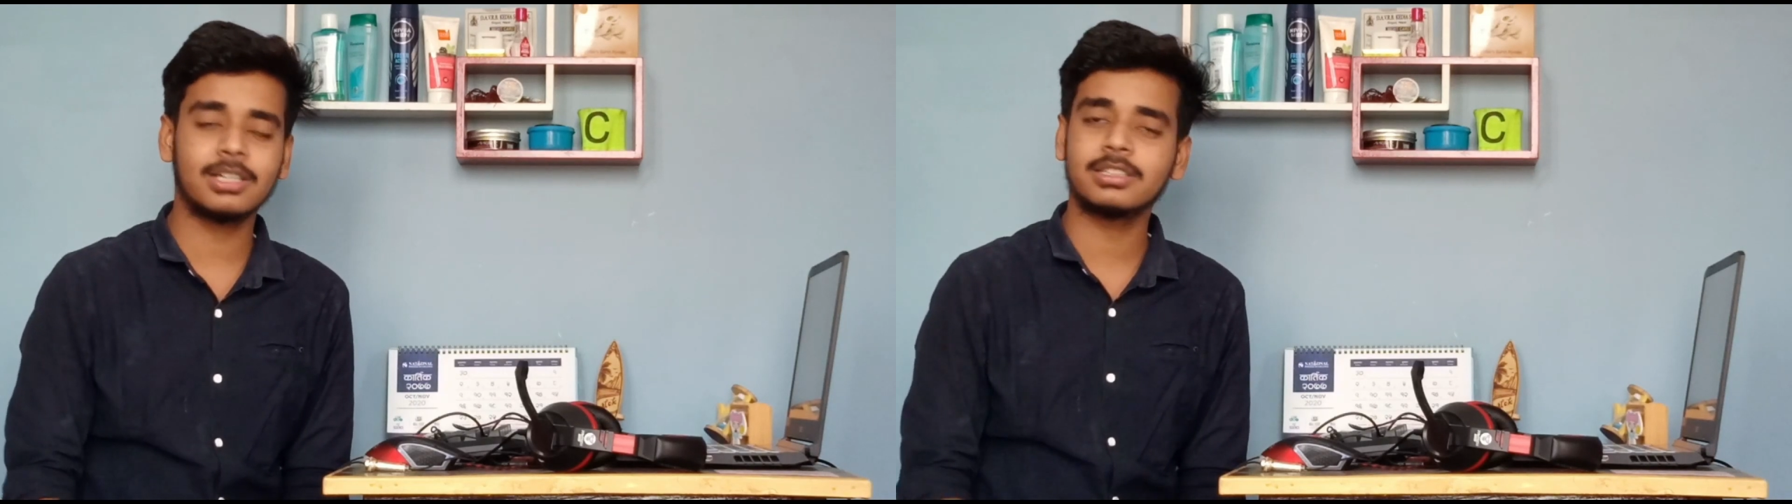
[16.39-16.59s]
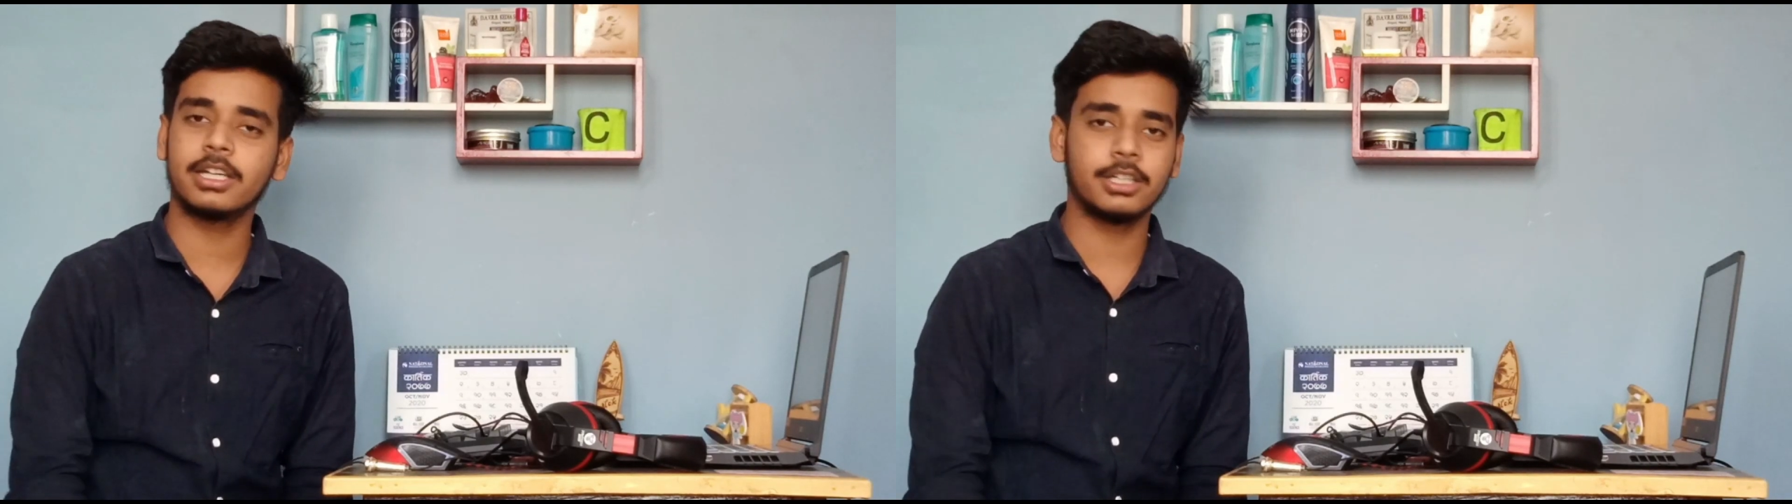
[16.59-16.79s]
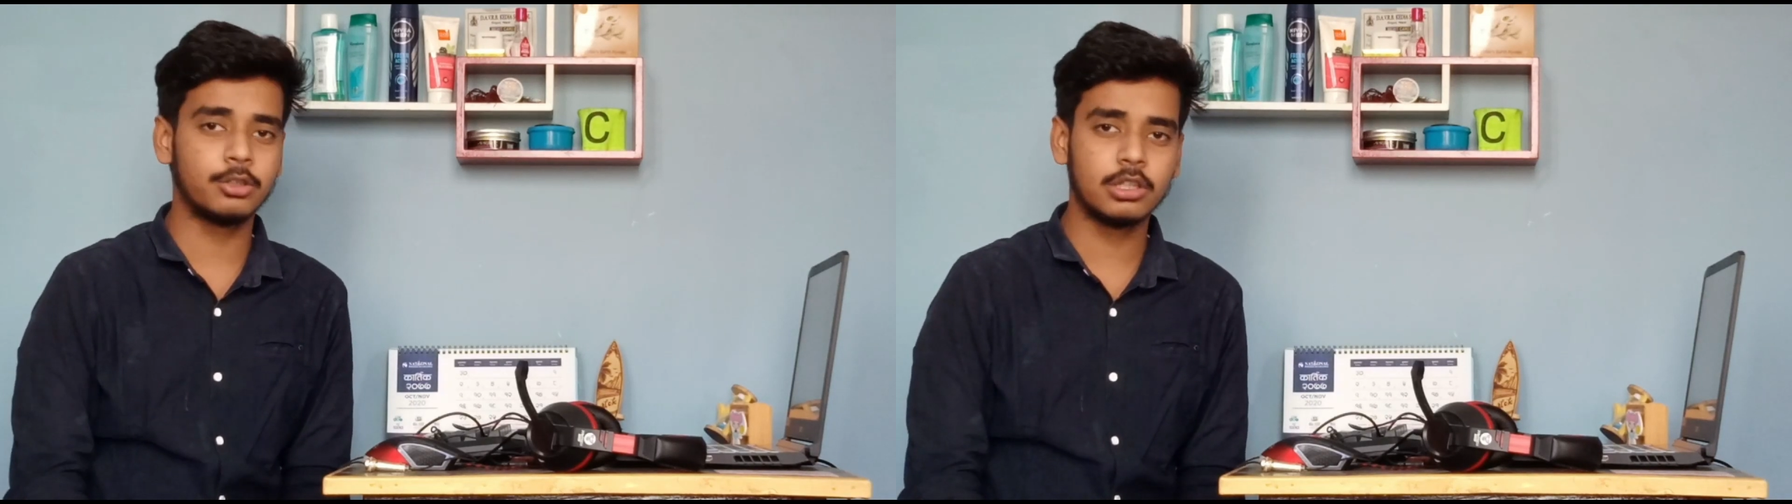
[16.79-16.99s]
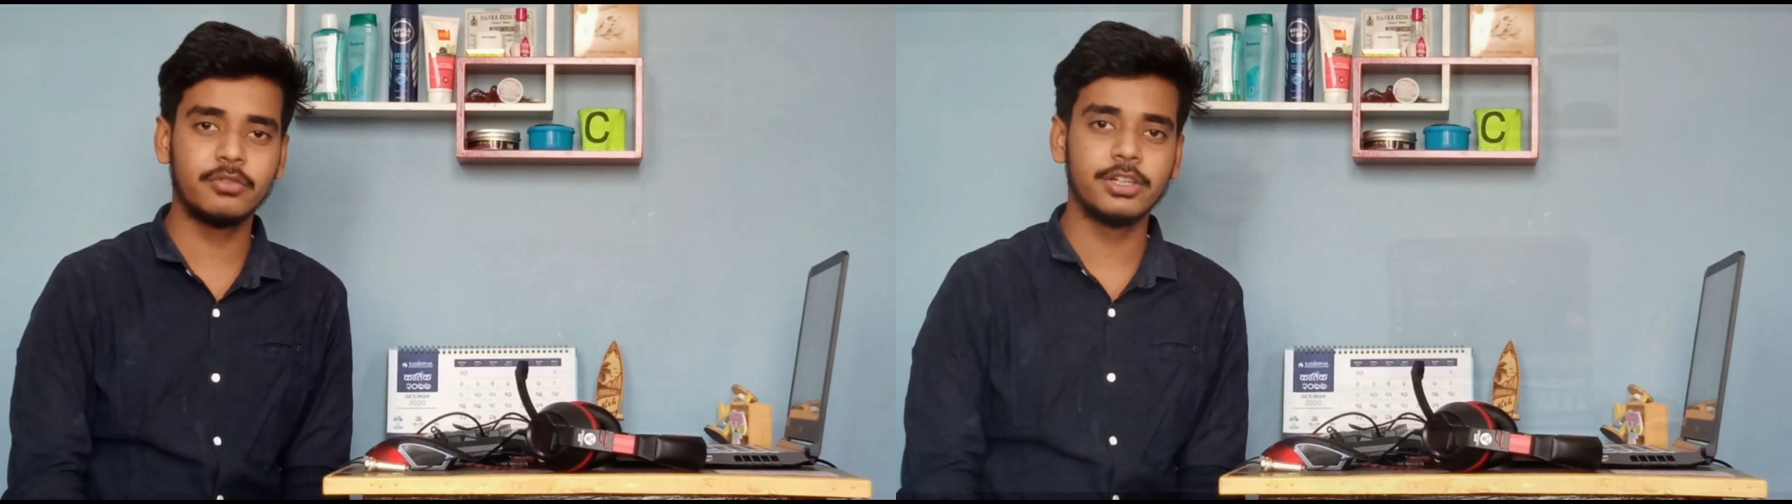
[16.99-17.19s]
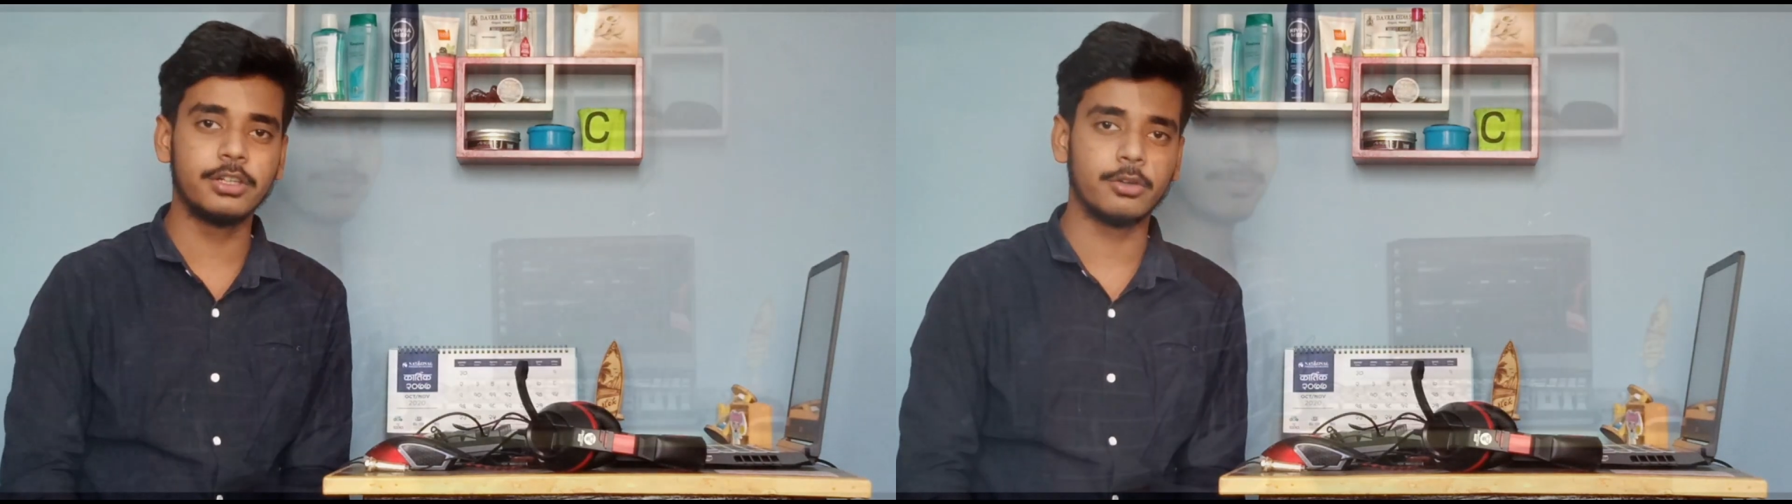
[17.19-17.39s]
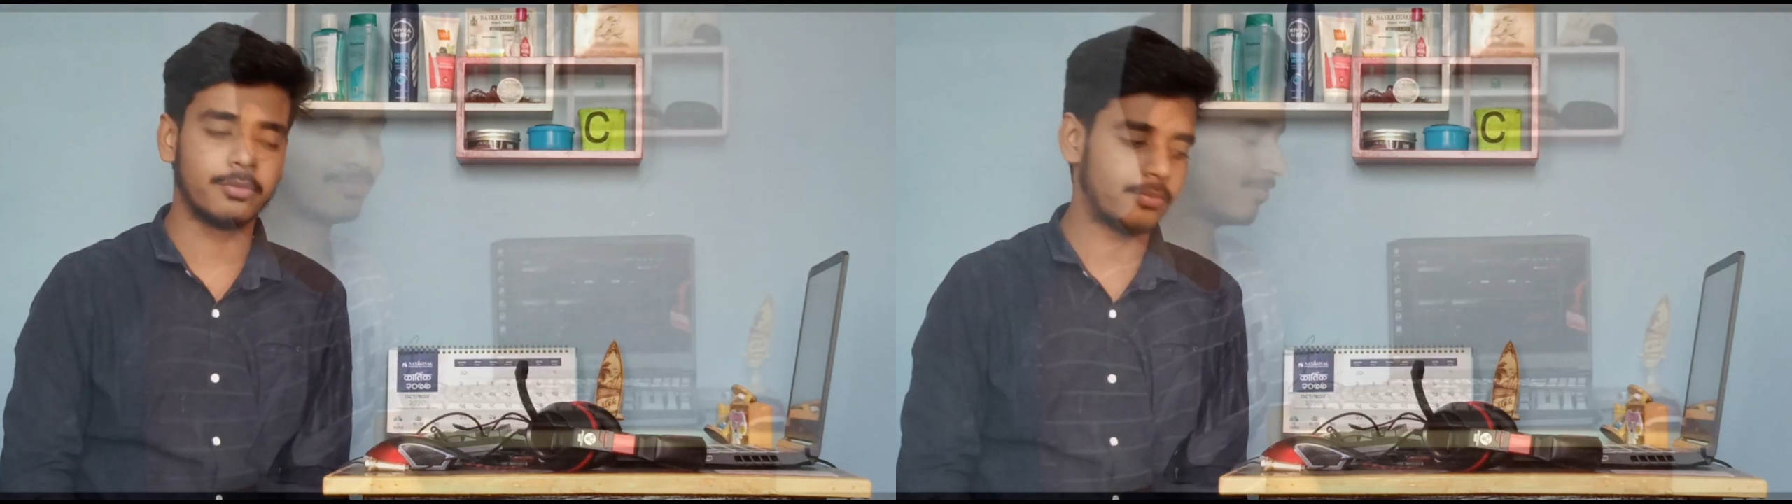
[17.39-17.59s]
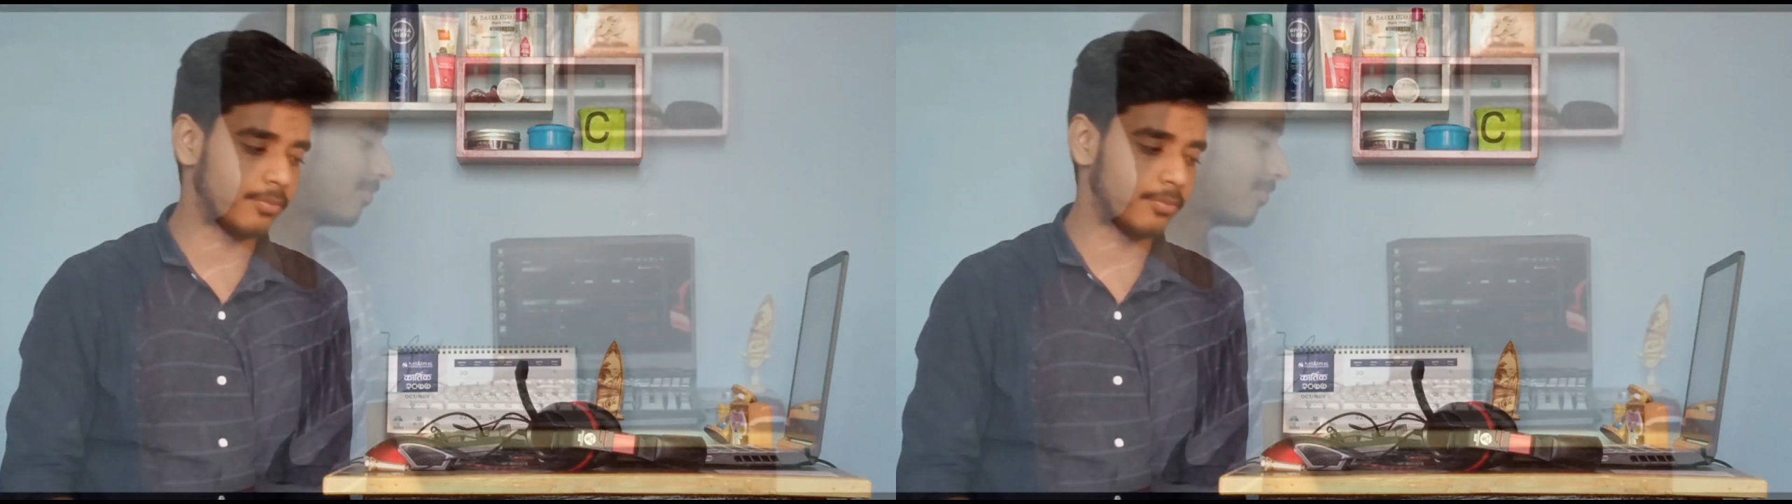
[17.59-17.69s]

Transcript: let's get into the video.